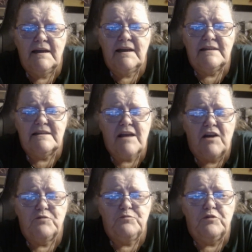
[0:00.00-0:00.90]
and
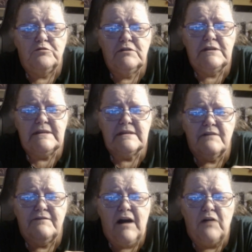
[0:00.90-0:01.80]
started pulling
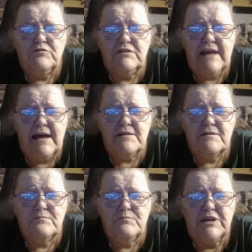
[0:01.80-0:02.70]
stuff out with that
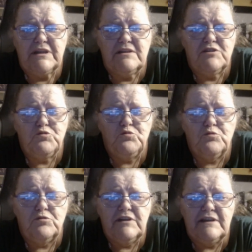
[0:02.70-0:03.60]
big
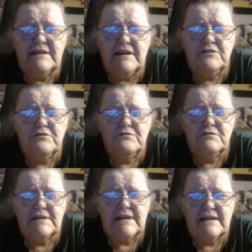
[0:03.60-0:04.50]
tool that they
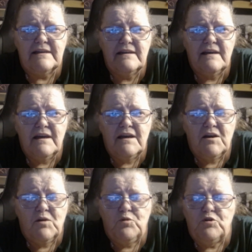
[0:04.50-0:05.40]
use, and
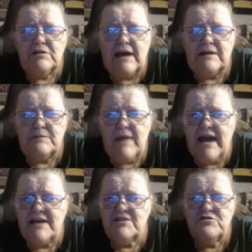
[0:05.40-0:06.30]
pulled out a
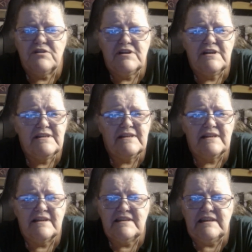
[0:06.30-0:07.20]
mattress and
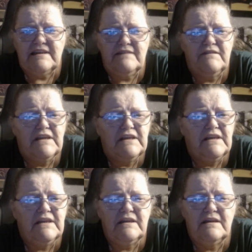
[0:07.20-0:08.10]
a
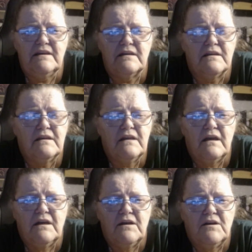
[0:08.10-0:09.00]
TV and
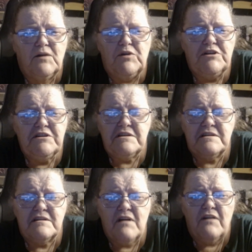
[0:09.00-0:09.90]
a bunch of
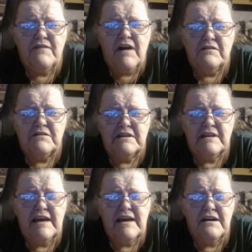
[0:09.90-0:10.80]
stuff out of
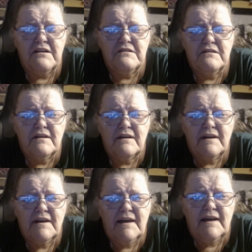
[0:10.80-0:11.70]
there.
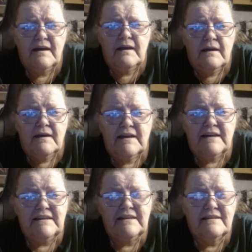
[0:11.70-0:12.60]

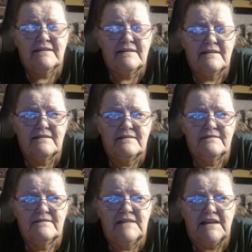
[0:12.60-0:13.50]
And
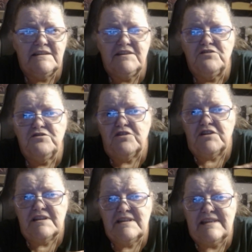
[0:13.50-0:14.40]
they still
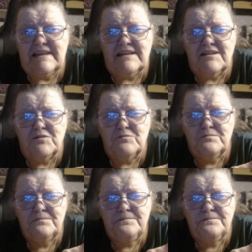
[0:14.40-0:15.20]
couldn't see him,